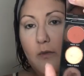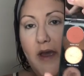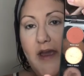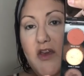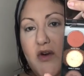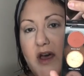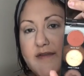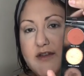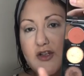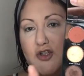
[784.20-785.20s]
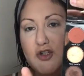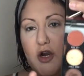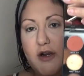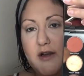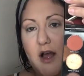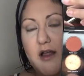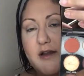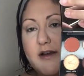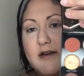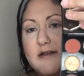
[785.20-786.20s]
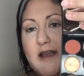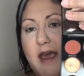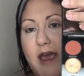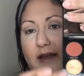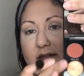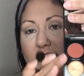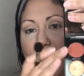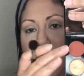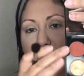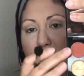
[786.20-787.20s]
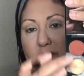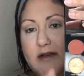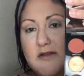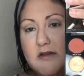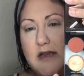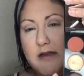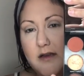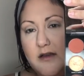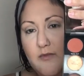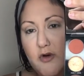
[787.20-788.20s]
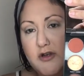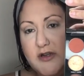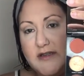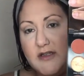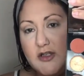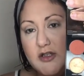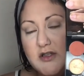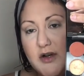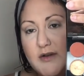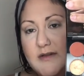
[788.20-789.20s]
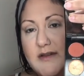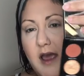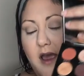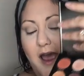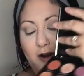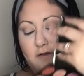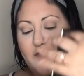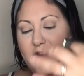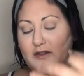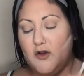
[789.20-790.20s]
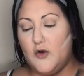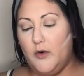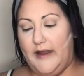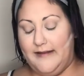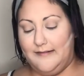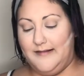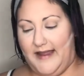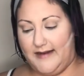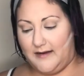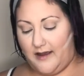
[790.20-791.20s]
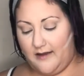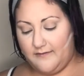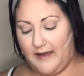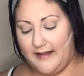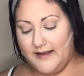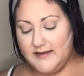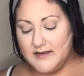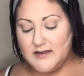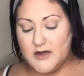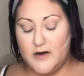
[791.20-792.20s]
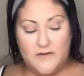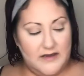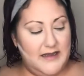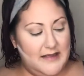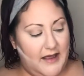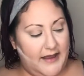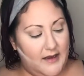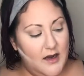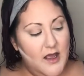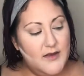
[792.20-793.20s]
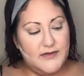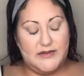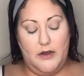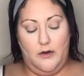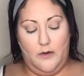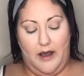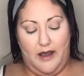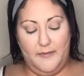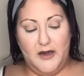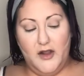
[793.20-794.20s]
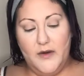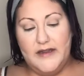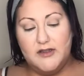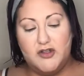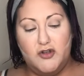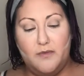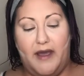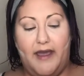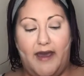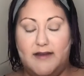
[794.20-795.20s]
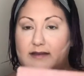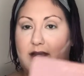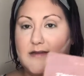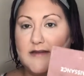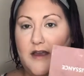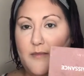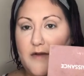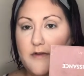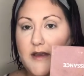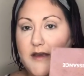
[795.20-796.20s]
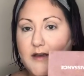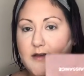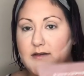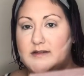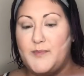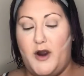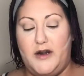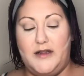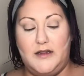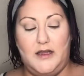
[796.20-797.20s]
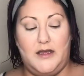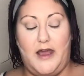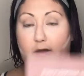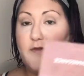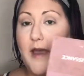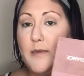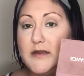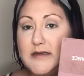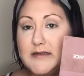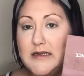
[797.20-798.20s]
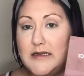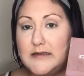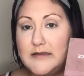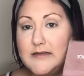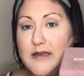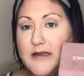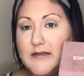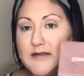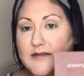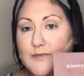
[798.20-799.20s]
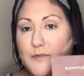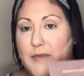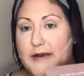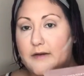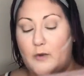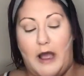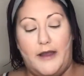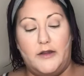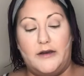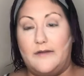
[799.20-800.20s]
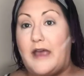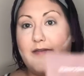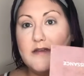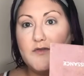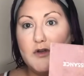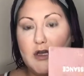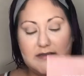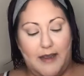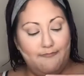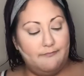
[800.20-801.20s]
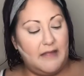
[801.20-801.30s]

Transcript: away you have such dark colors and even though these are technically more transition tones I don't feel like they're quite light enough I like to start really light so I'm gonna go into my Anastasia Beverly Hills pardon the ghetto fabulousness it's been a while and I've had this for a long time